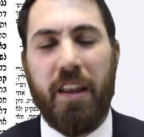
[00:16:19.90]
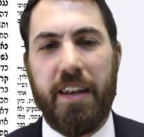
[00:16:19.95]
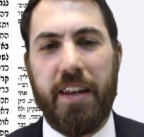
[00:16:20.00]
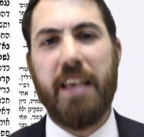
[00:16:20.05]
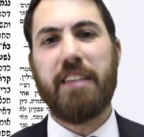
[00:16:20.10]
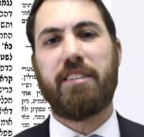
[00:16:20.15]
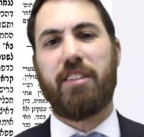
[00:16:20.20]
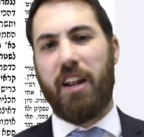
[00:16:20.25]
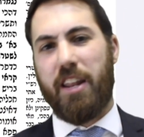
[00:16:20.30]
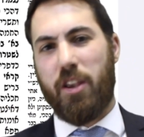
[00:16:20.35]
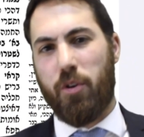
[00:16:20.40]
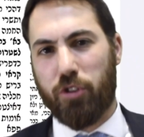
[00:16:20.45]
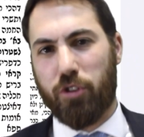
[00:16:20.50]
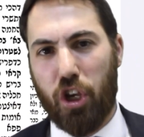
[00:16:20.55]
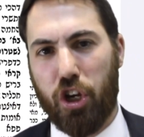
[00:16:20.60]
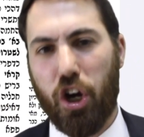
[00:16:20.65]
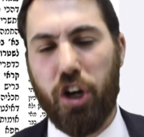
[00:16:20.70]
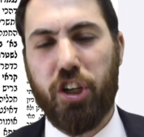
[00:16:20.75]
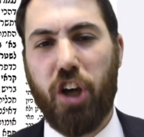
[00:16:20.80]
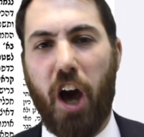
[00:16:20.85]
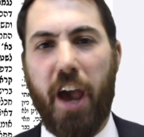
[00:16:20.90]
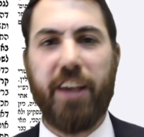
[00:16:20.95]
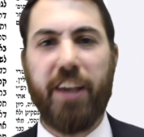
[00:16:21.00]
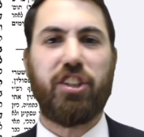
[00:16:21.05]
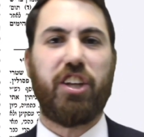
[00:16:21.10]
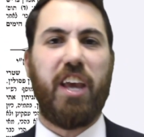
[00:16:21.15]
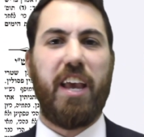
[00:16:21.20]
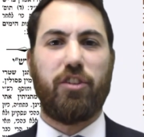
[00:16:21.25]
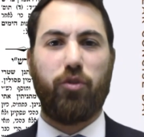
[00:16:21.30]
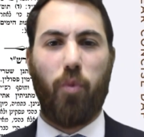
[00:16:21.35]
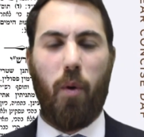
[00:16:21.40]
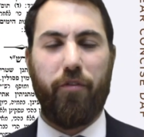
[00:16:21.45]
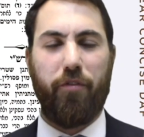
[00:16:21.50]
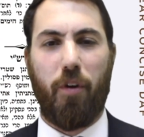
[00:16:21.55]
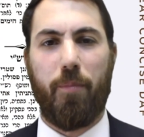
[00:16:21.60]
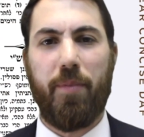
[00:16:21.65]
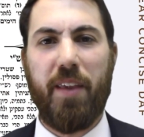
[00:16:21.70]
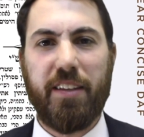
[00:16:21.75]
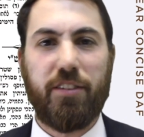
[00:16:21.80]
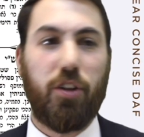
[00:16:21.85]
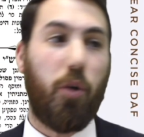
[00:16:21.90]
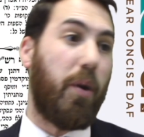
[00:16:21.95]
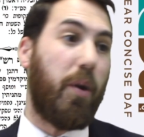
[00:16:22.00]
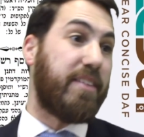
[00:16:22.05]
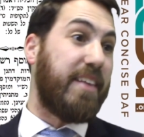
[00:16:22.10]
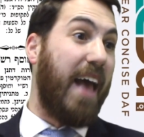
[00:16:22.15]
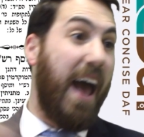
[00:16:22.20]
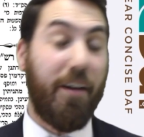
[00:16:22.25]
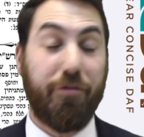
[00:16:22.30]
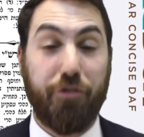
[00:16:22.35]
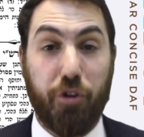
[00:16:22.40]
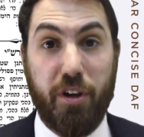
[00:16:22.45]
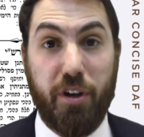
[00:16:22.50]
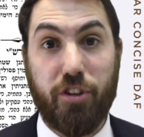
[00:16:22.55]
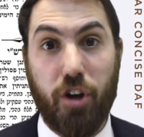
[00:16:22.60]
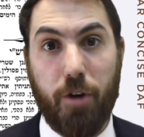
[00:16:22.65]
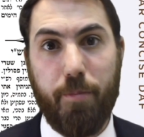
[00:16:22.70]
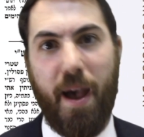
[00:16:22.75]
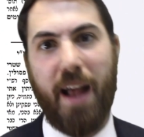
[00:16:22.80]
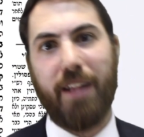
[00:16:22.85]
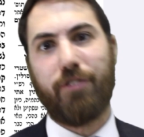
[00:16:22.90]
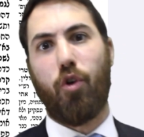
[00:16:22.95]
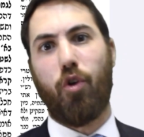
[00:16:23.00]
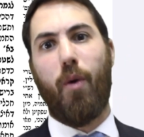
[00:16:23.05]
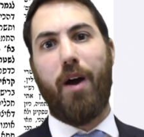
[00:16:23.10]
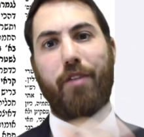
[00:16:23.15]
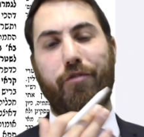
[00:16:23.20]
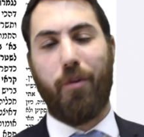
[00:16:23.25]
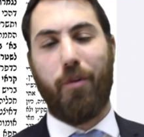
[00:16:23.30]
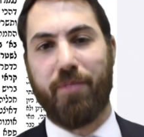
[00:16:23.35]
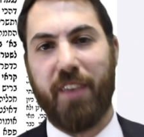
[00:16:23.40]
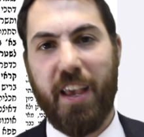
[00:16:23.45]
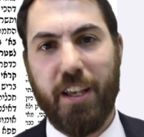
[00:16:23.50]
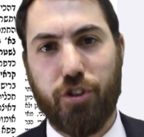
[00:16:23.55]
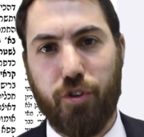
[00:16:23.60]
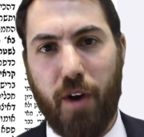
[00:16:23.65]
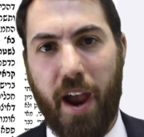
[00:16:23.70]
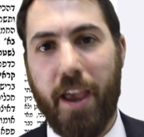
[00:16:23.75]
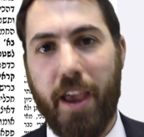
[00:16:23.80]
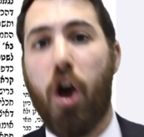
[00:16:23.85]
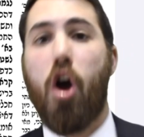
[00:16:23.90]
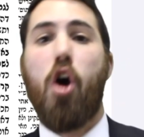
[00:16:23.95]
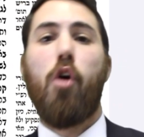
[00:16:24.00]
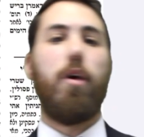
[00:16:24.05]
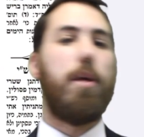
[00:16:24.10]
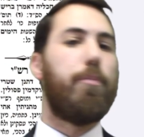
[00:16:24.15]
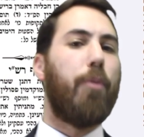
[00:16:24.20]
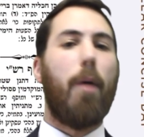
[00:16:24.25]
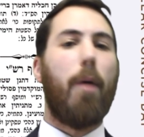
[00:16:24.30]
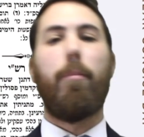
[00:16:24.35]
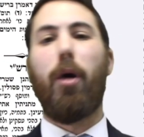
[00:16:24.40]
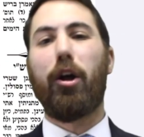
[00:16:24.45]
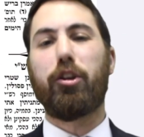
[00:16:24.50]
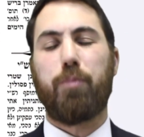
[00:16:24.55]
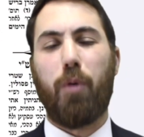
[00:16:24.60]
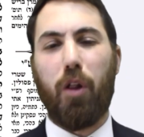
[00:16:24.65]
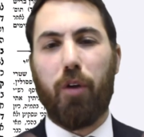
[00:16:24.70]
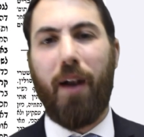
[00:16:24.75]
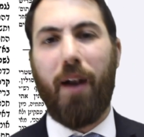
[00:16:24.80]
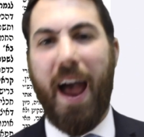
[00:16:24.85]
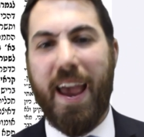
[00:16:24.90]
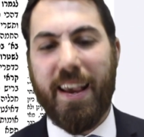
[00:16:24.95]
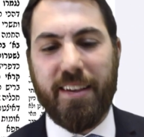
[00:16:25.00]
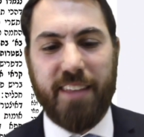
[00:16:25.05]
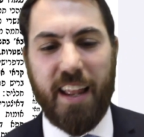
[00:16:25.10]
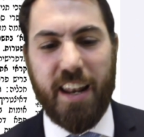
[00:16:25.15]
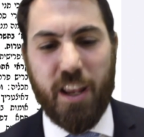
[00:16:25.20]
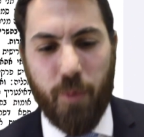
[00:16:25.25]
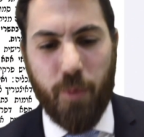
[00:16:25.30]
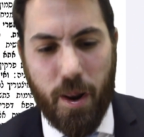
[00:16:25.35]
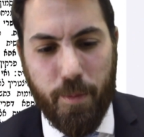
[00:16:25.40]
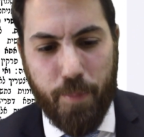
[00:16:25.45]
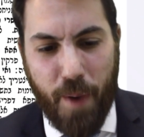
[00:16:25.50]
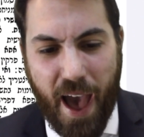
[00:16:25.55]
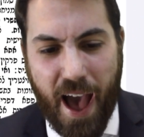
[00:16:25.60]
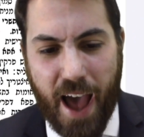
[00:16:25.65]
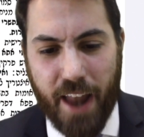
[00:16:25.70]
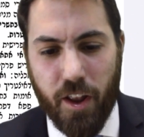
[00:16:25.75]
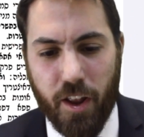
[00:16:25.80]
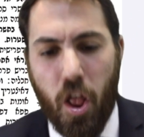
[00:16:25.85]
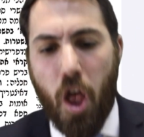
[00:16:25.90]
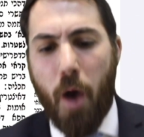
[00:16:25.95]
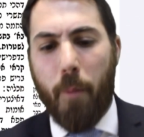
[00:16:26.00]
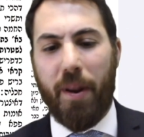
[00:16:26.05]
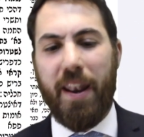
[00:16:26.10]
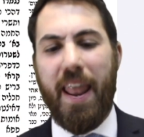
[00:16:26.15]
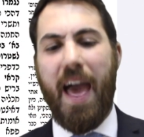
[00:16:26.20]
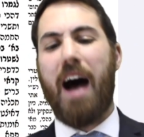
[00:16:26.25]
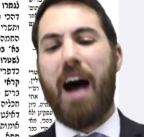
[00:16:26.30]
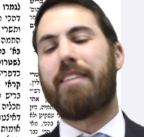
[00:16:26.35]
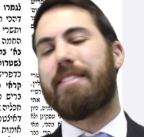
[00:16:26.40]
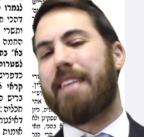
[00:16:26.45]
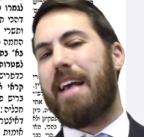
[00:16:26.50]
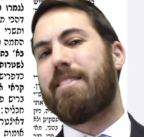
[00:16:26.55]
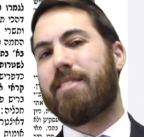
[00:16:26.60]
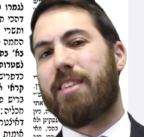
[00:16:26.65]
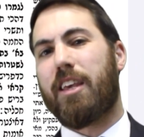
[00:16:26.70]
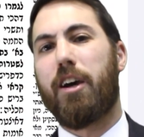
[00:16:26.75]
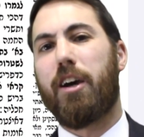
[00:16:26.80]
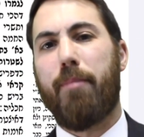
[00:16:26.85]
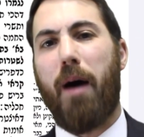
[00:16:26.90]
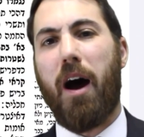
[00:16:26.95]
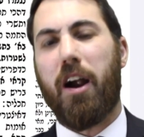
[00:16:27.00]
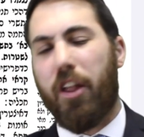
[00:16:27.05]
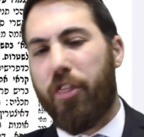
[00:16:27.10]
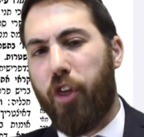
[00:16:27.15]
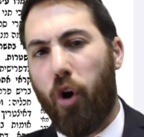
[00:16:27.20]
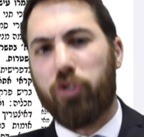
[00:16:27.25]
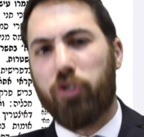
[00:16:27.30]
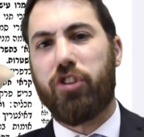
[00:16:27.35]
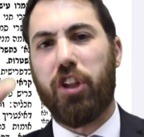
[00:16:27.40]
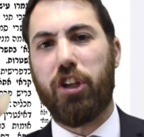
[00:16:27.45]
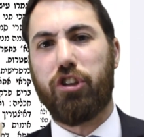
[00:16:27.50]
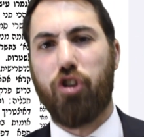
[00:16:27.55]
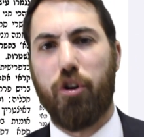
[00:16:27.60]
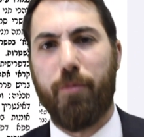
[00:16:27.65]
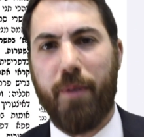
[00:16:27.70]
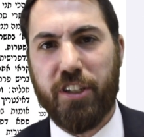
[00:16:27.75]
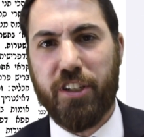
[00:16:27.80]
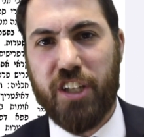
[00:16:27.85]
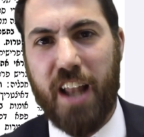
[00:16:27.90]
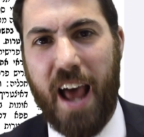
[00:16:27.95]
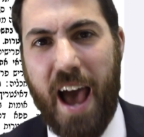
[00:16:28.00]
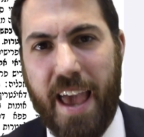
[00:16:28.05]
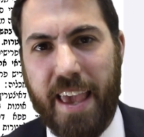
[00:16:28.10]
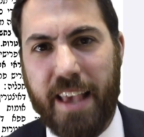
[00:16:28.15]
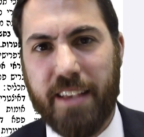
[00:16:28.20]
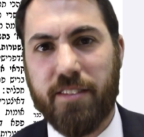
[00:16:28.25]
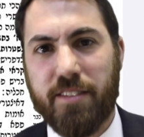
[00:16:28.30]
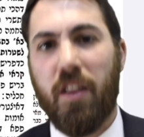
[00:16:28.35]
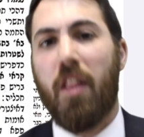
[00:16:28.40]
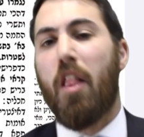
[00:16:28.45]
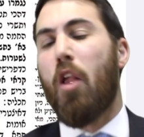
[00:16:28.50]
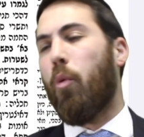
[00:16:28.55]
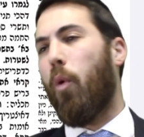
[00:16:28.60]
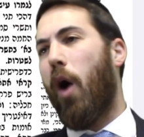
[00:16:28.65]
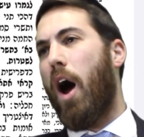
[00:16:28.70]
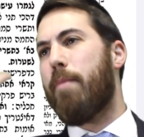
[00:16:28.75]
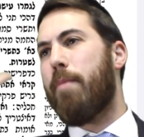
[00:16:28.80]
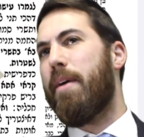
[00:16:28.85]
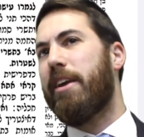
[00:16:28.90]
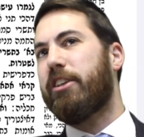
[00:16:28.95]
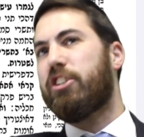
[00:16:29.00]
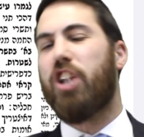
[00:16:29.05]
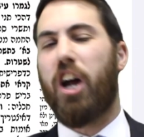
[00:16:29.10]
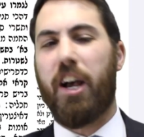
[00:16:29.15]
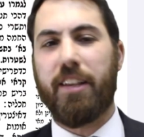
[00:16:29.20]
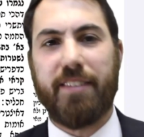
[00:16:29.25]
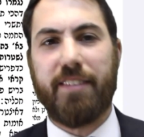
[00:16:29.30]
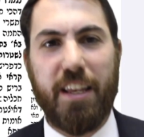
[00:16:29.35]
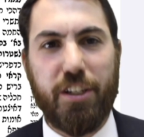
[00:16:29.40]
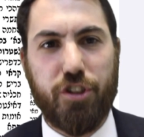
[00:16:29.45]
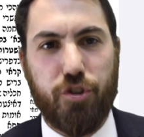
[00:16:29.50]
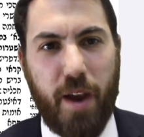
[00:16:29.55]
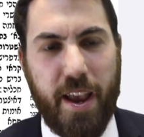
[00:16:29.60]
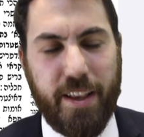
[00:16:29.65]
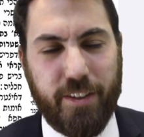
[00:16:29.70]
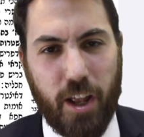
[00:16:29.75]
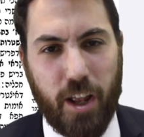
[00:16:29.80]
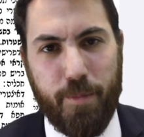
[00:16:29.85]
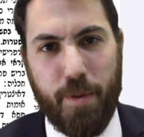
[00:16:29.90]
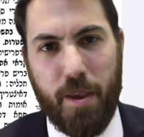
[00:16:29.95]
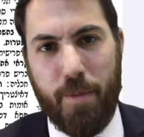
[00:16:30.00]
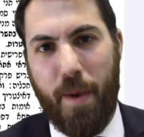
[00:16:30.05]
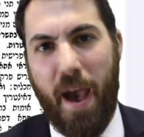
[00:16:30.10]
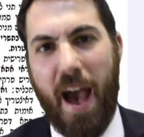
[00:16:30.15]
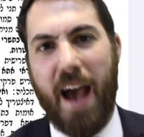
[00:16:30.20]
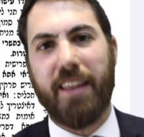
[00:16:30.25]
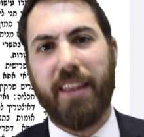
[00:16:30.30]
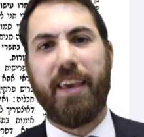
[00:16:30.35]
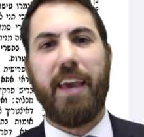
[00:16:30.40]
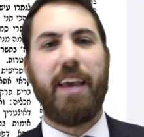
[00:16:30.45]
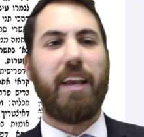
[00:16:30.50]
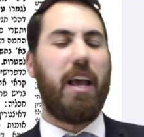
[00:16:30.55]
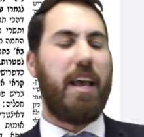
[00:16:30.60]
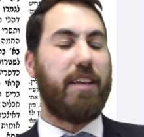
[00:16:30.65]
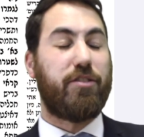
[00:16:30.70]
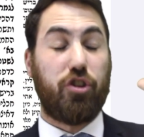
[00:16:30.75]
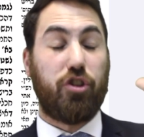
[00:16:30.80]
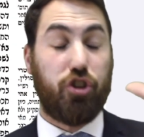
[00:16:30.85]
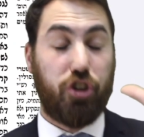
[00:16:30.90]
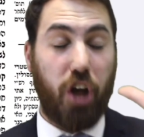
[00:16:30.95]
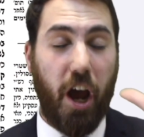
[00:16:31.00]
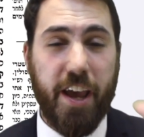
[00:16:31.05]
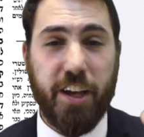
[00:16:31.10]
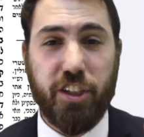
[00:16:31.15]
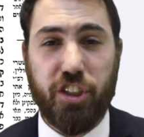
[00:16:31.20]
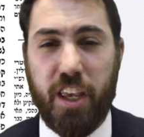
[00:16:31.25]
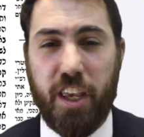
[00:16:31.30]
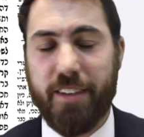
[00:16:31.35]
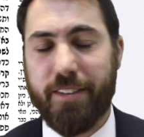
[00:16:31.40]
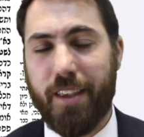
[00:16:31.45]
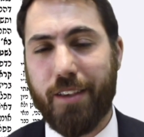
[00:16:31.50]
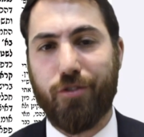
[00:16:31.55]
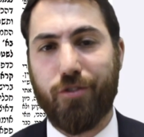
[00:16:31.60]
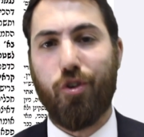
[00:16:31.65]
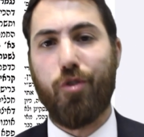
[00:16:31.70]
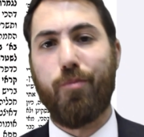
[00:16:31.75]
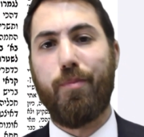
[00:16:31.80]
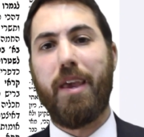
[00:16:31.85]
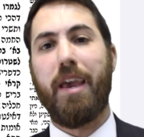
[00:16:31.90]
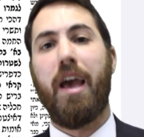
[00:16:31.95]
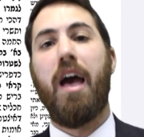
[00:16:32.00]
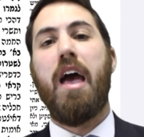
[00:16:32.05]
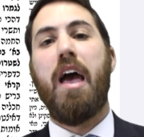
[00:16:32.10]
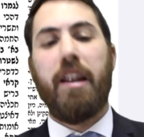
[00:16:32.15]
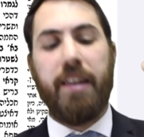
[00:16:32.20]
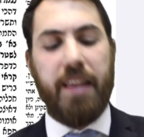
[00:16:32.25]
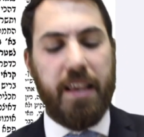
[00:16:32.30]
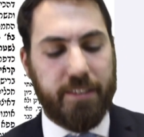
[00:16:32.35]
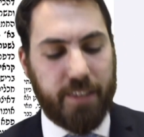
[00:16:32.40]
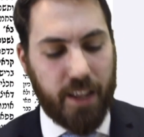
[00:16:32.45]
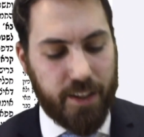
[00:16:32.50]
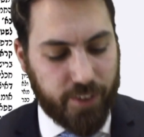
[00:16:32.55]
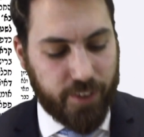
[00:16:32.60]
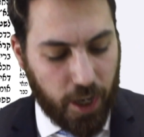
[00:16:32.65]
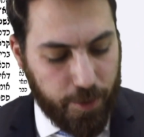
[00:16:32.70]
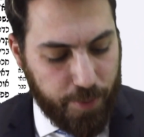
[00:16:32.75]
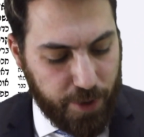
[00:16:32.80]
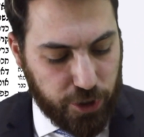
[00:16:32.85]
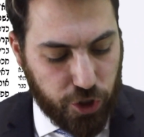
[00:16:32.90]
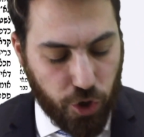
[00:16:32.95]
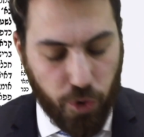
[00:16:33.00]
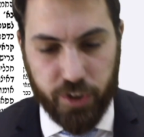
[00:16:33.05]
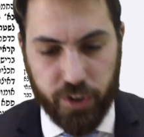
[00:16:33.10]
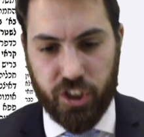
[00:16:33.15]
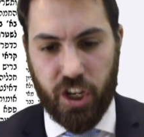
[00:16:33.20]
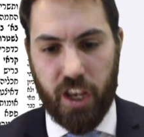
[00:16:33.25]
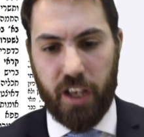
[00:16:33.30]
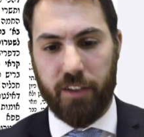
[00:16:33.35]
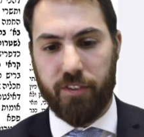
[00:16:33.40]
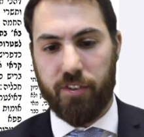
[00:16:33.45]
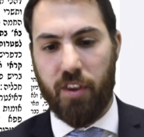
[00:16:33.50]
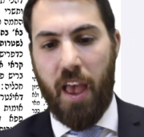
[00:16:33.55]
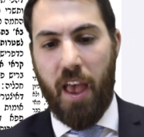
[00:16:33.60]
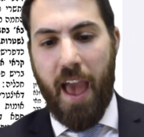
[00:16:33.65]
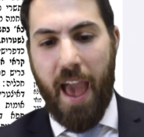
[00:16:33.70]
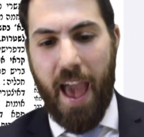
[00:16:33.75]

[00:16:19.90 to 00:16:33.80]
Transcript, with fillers: Nisan, he was a good Gaish king, so it went from Nisan. One is after he turned bad, so it went from Tishrei. We brought multiple rayas that he went bad. But now, says the Gemara, those are the two Mishnahis. One Mishnah is Tishrei is going to be bad king, is Gaish kings, excuse me, Nisan is going to be Jewish kings.